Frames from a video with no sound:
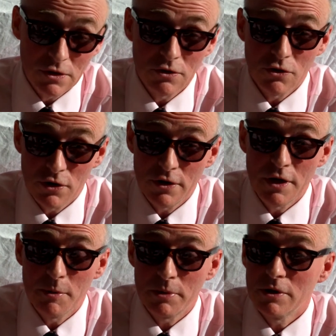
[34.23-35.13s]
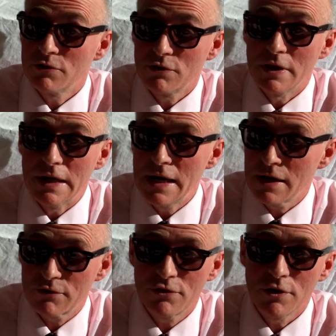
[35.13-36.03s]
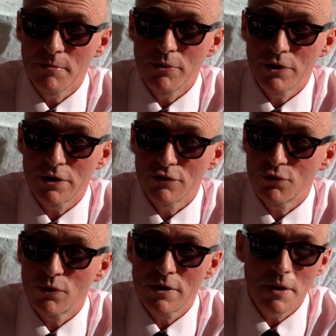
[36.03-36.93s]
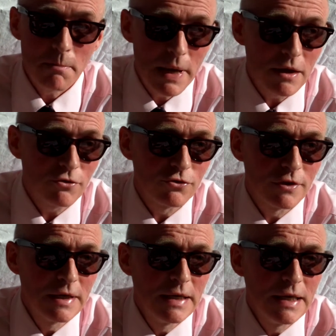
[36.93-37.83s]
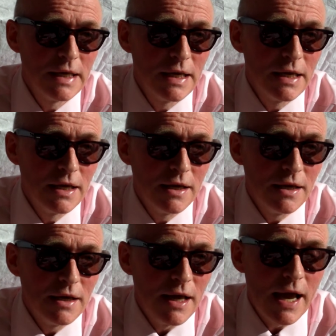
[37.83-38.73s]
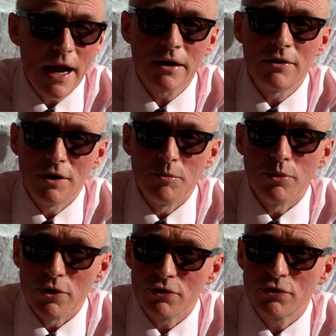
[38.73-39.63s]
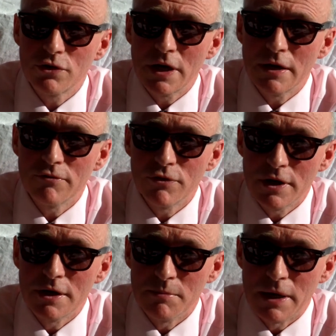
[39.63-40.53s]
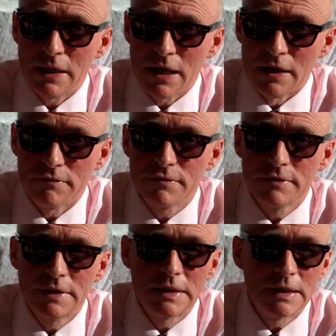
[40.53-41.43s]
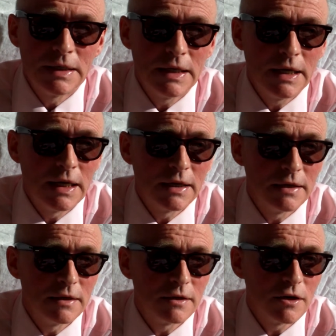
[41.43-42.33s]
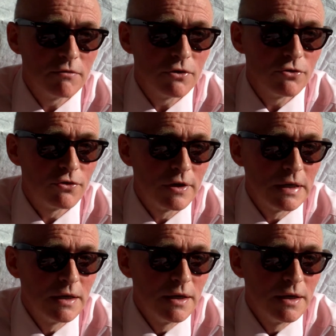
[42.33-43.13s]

You can look it up. It's an excellent book. It's one of the best acting books I've read in my life. And it covers